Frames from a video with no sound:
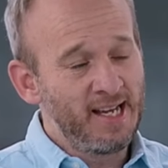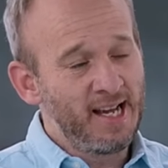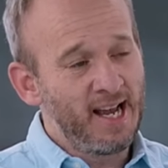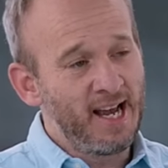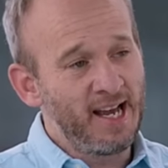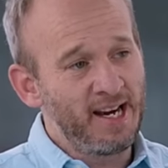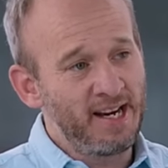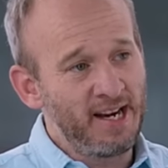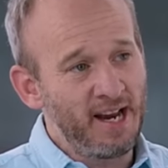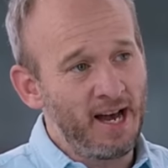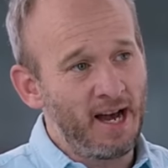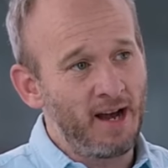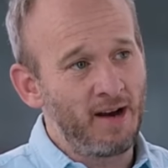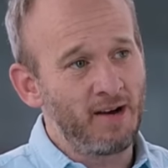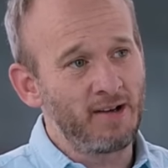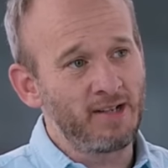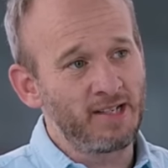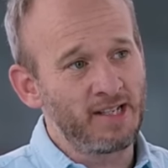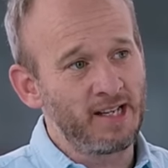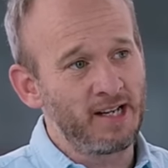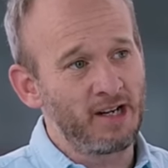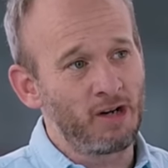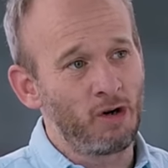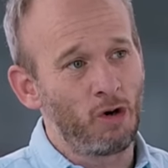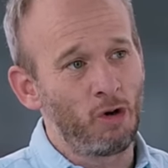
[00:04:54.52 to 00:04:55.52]
and now is
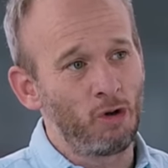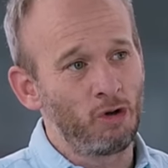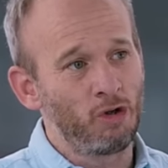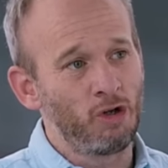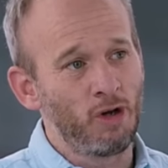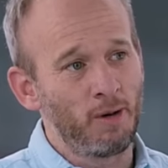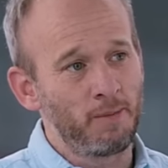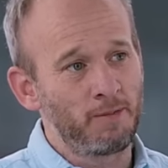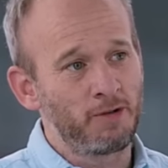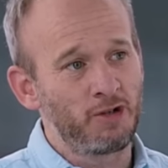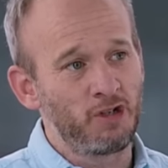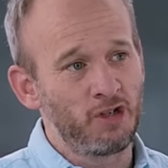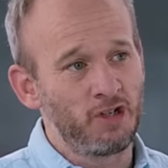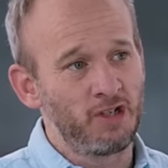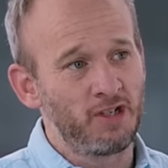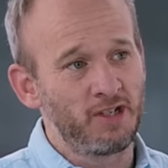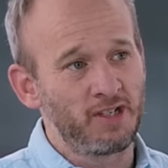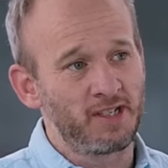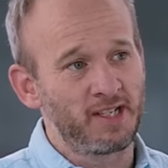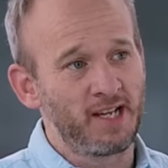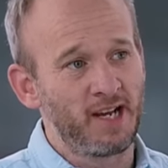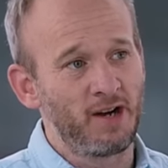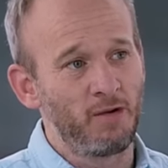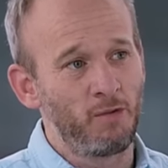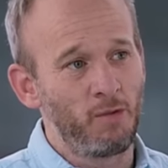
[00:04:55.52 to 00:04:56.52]
their golden opportunity to
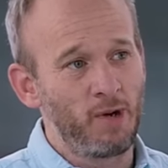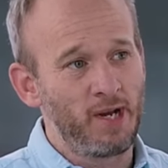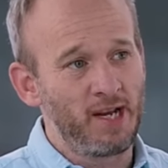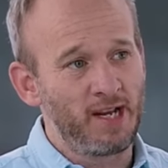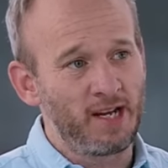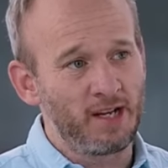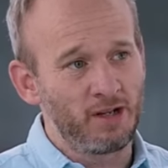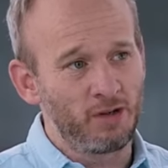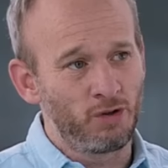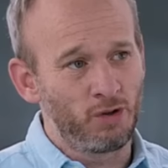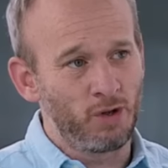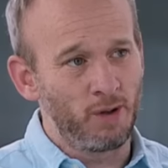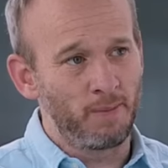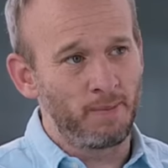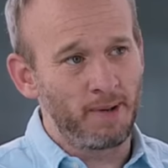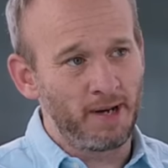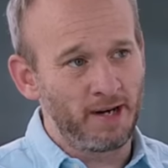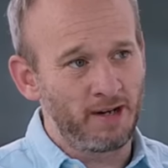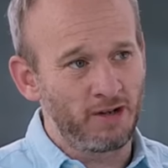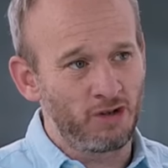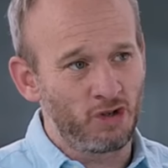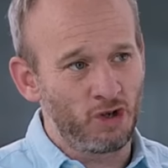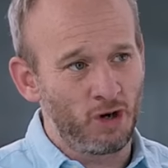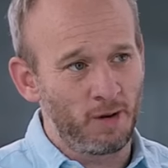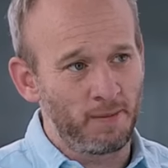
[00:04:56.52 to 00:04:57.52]
say, we can do a
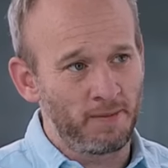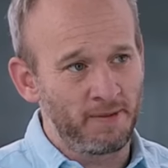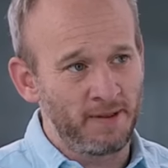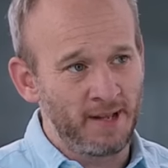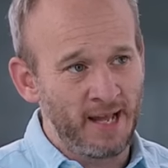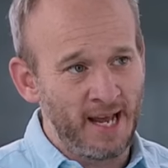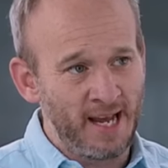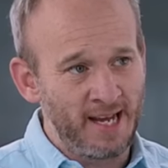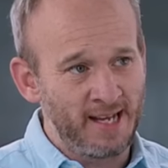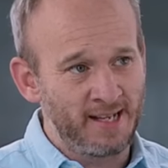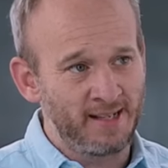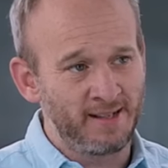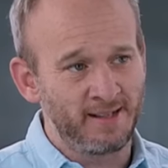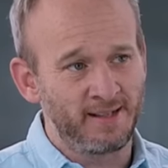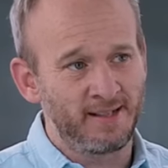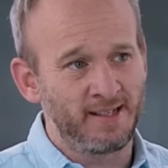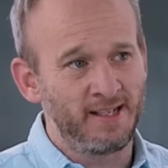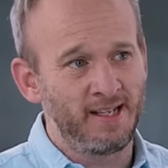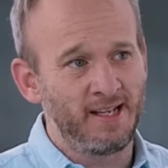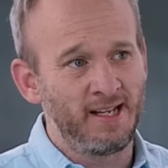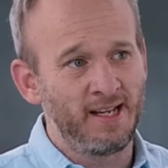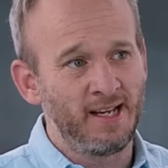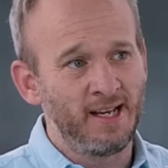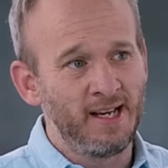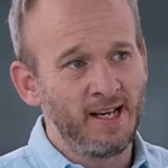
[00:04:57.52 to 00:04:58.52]
better job than the
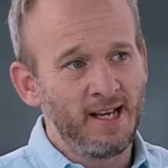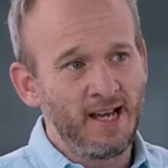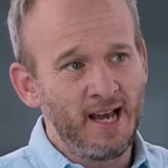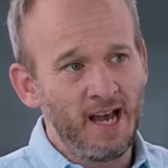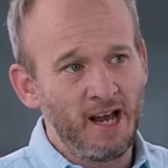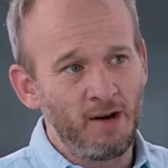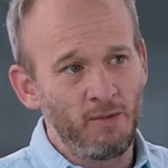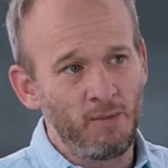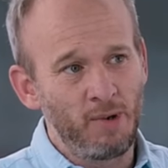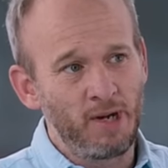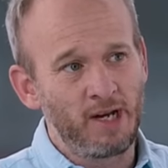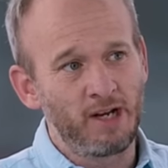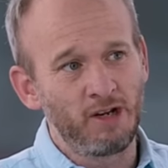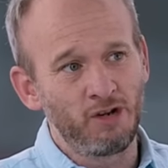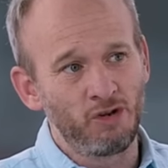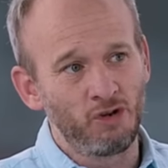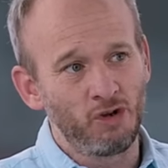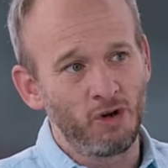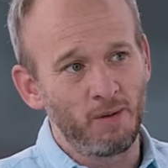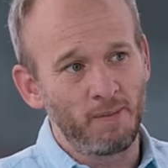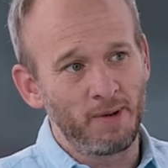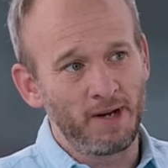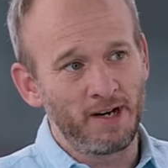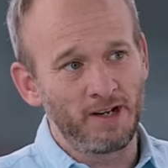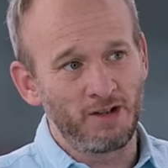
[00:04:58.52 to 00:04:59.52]
ANC and we can do
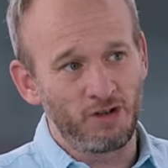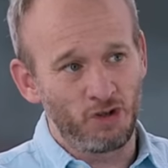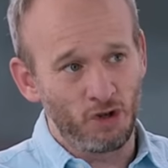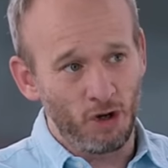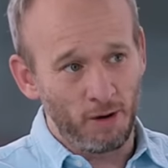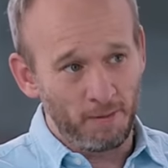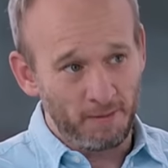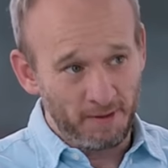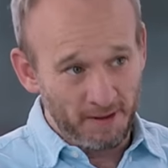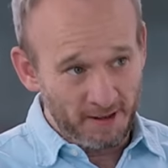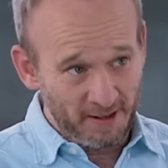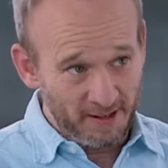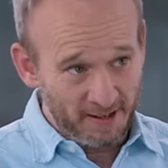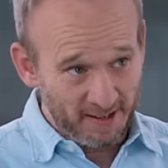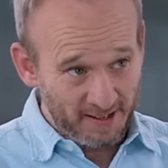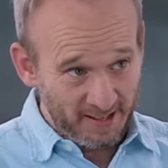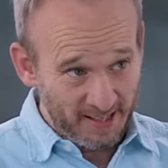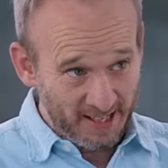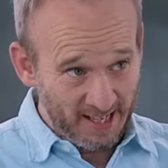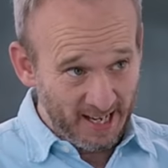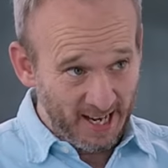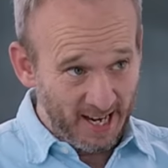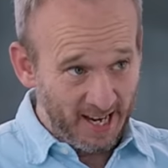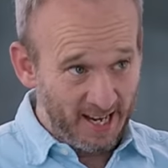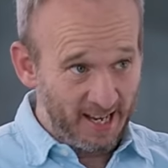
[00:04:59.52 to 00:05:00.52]
a better job than the
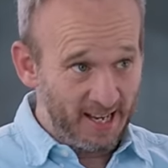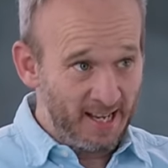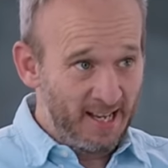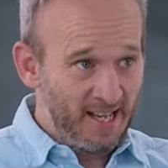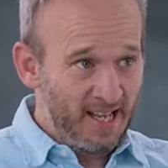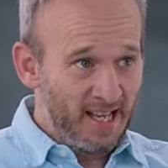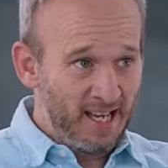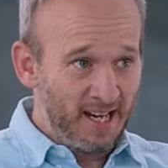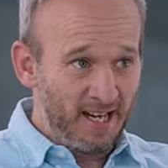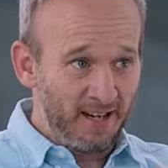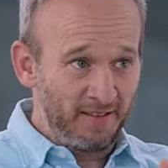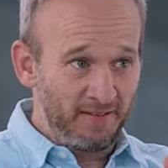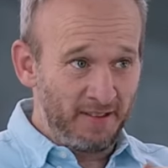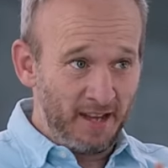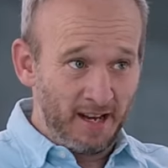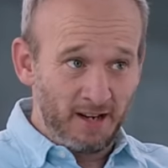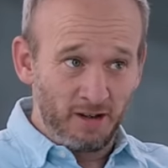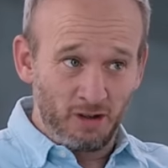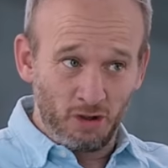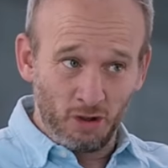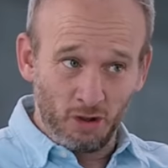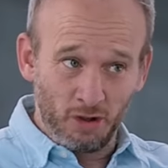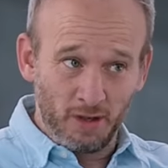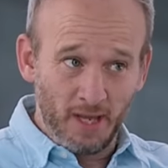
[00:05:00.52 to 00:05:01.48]
DA. And if they do